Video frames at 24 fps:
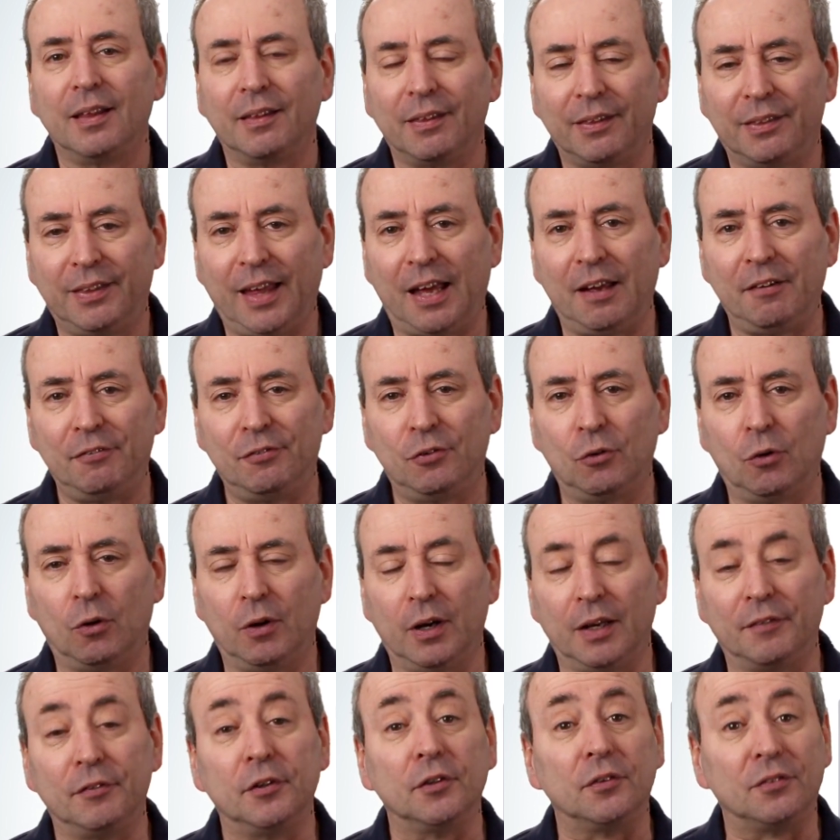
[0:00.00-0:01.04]

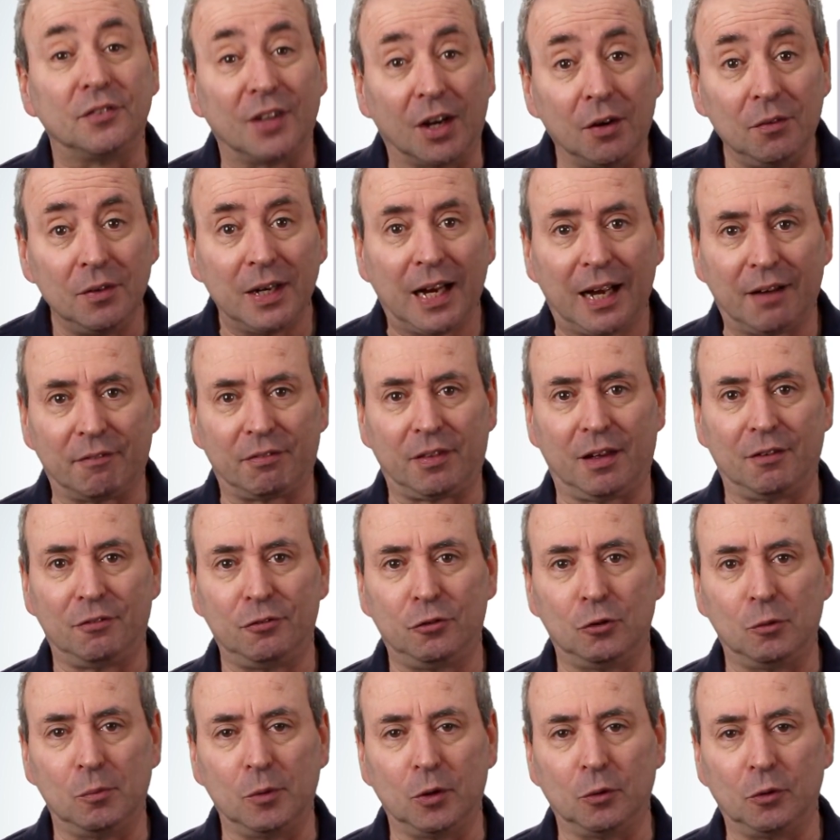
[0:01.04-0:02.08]
Therefore, if you don't have that
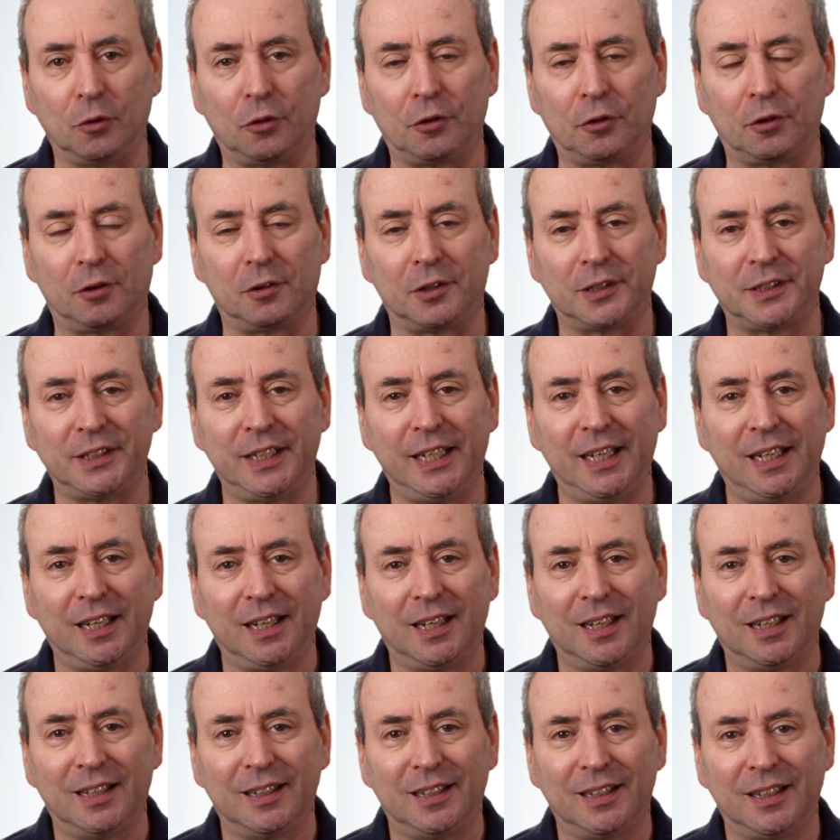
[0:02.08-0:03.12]
formal authority,
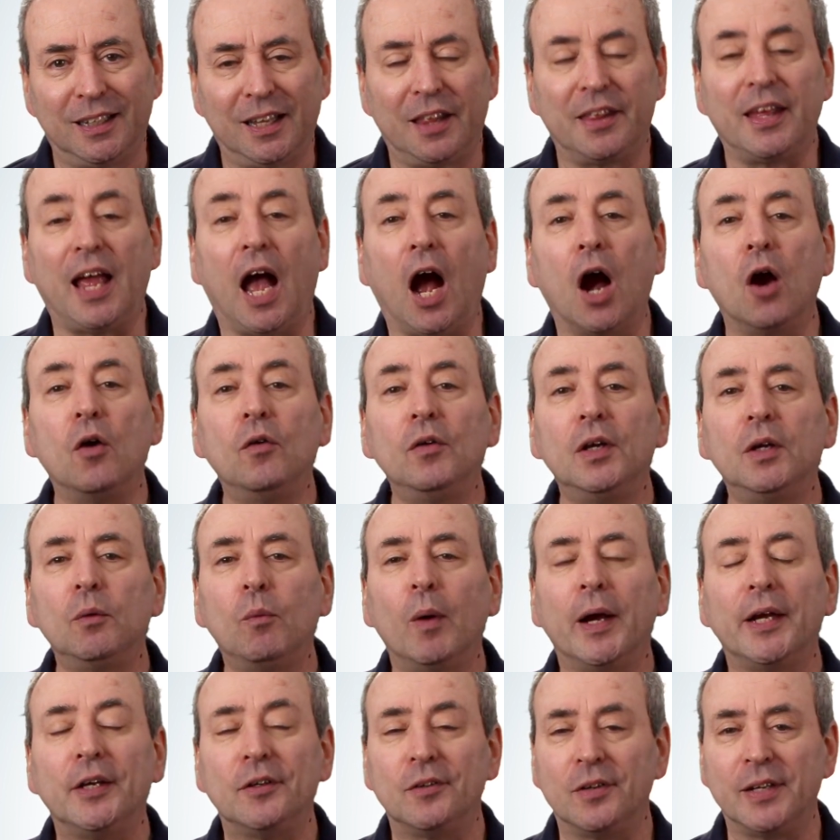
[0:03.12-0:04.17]
the only
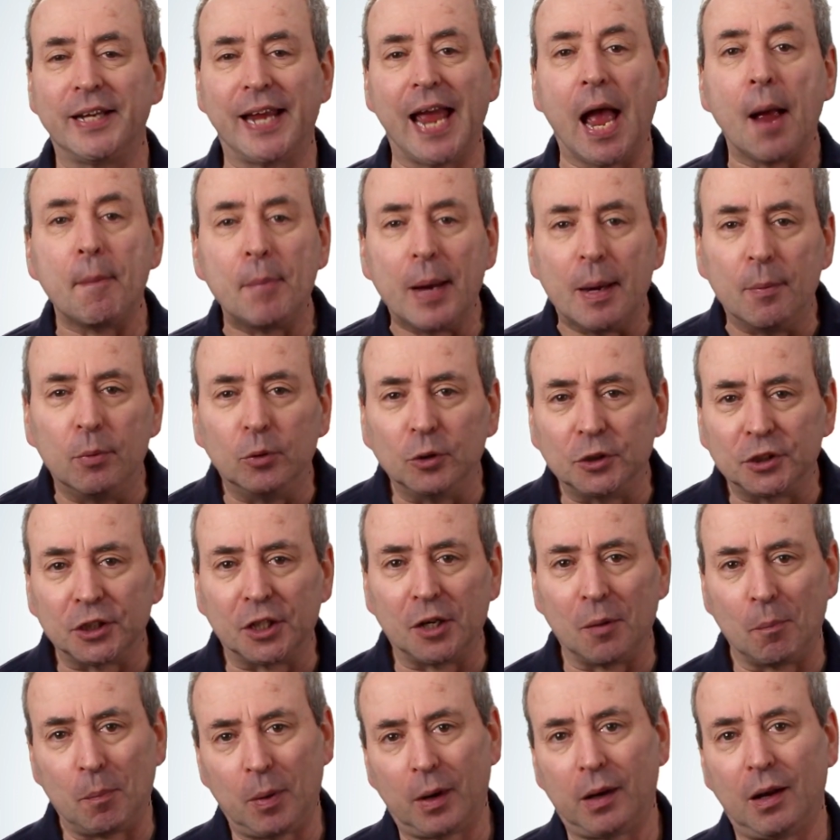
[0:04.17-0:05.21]
way you can get people to
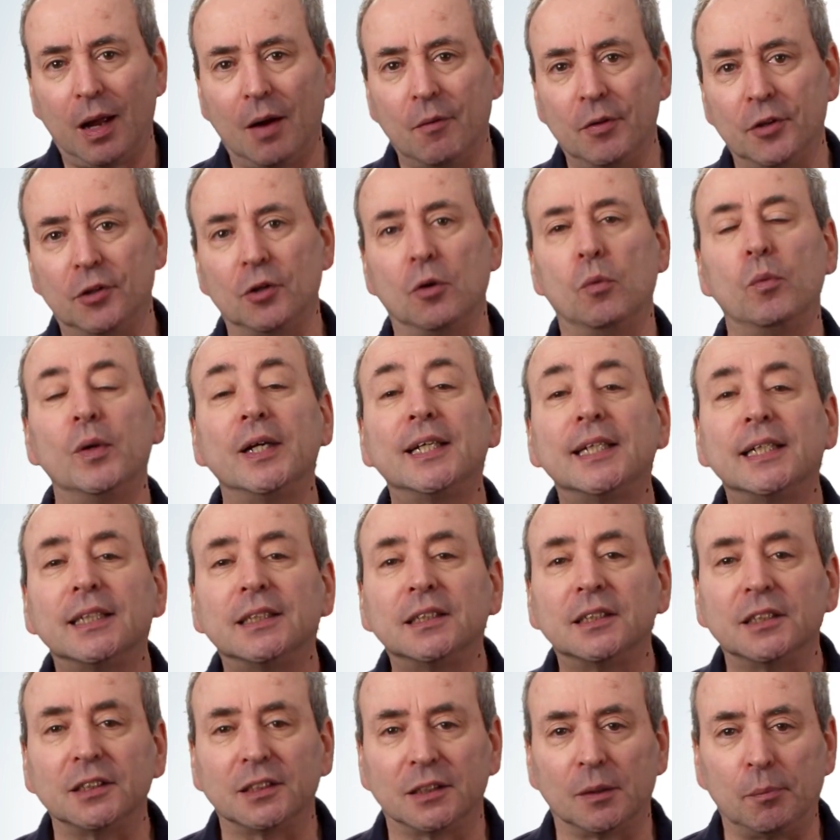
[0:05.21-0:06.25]
comply with your wishes,
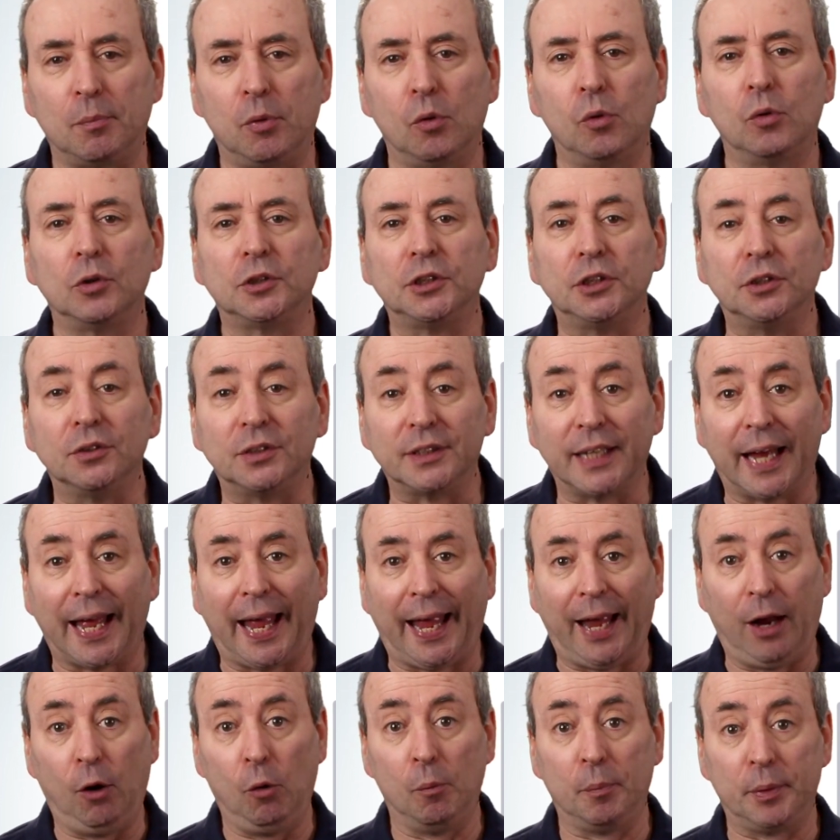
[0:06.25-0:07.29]
to support you, to
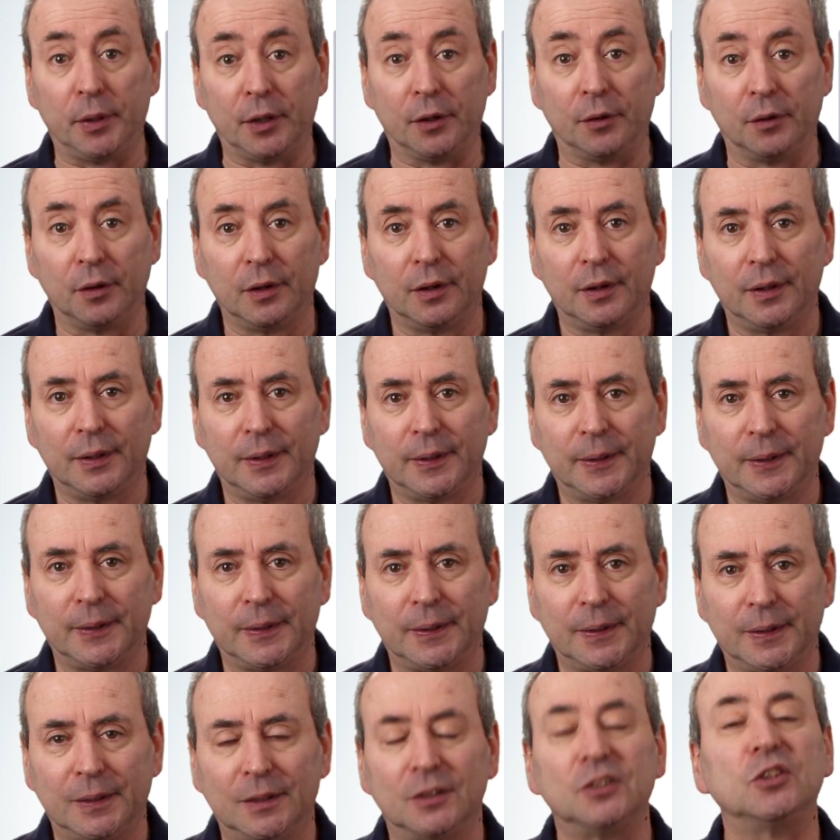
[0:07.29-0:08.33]
help you,
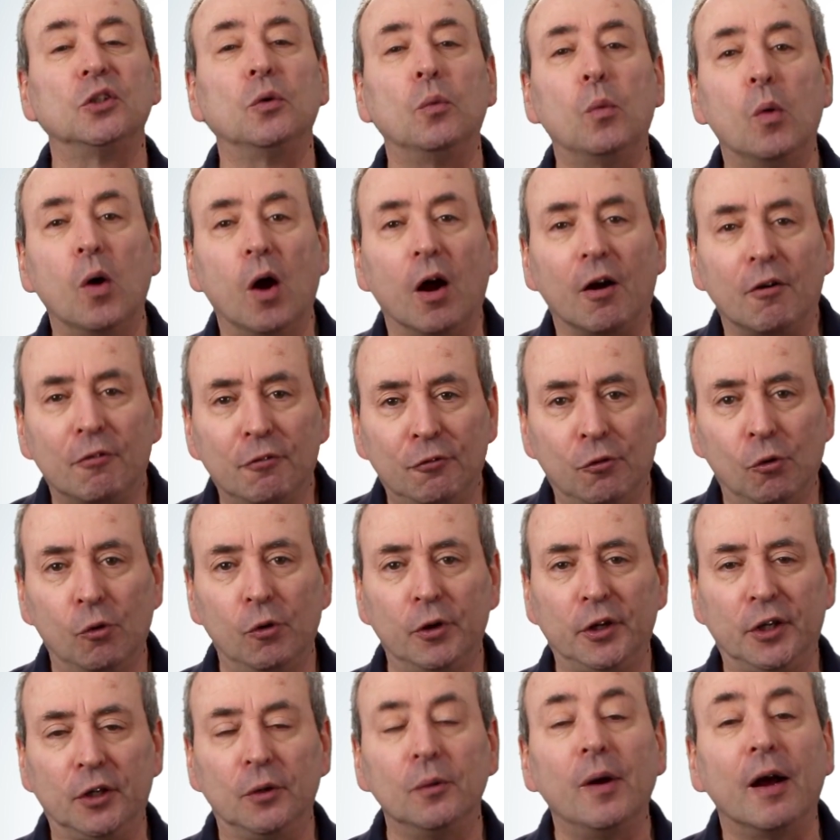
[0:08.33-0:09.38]
to work for
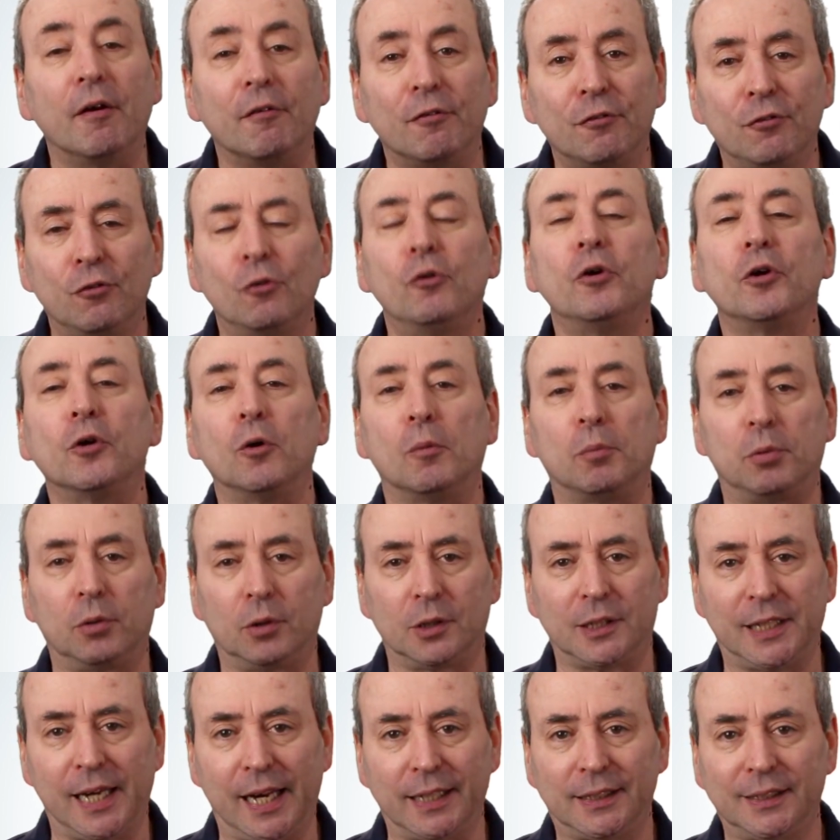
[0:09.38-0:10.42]
you and for your
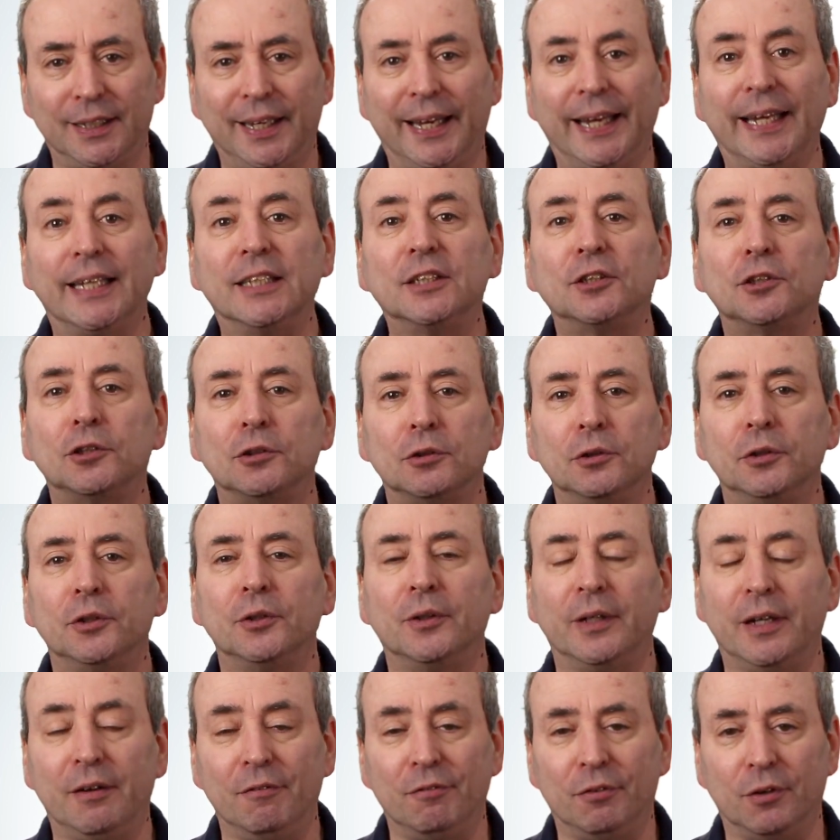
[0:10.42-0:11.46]
project is through
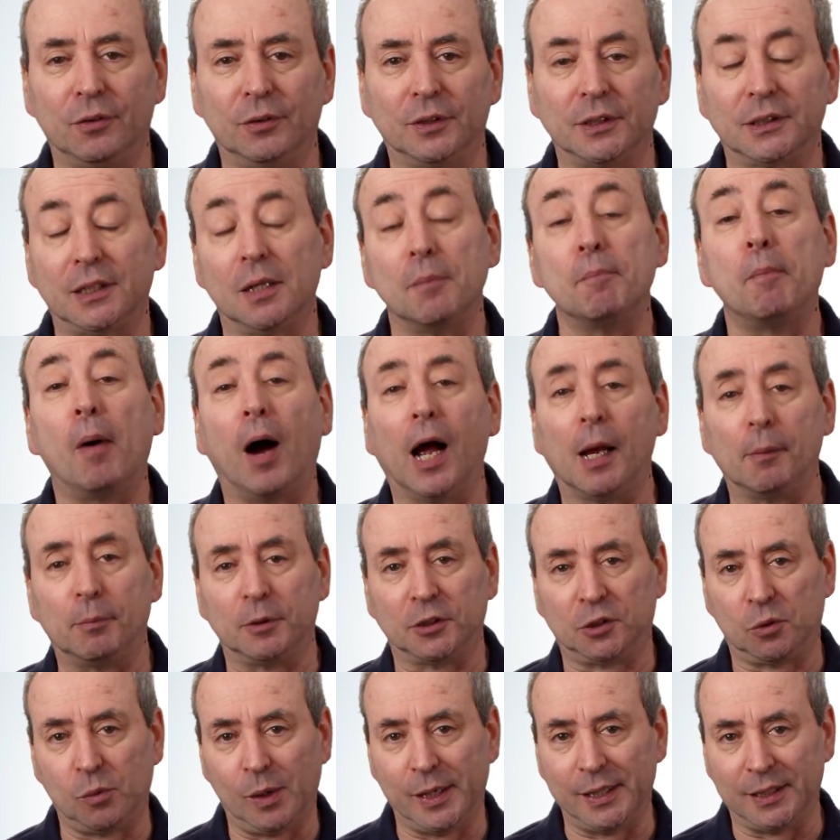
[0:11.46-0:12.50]
your influence and by
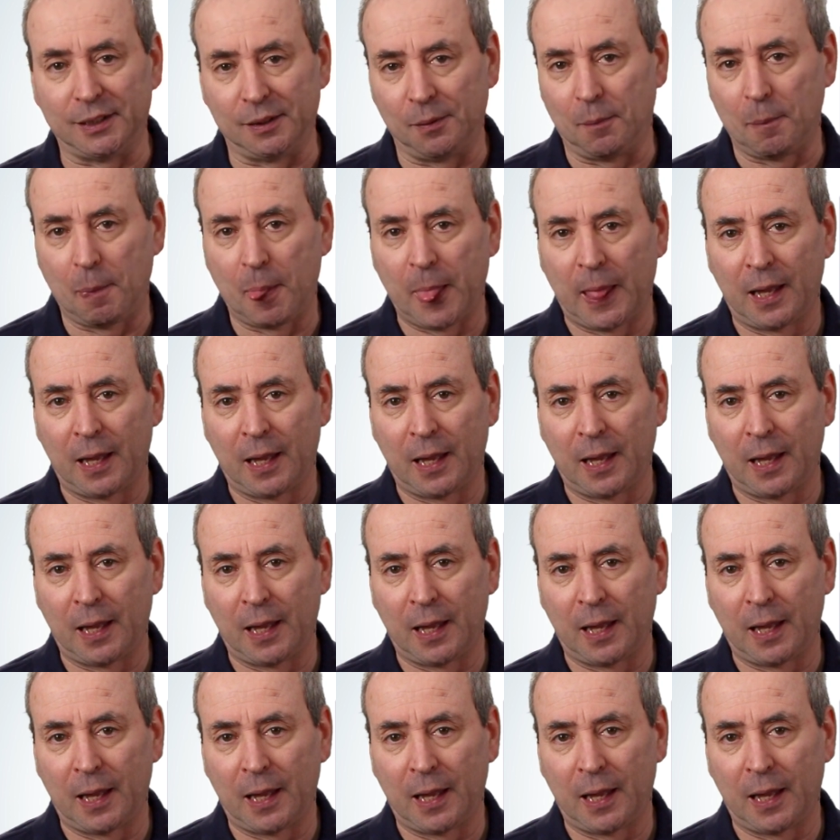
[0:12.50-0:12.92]
persuasion.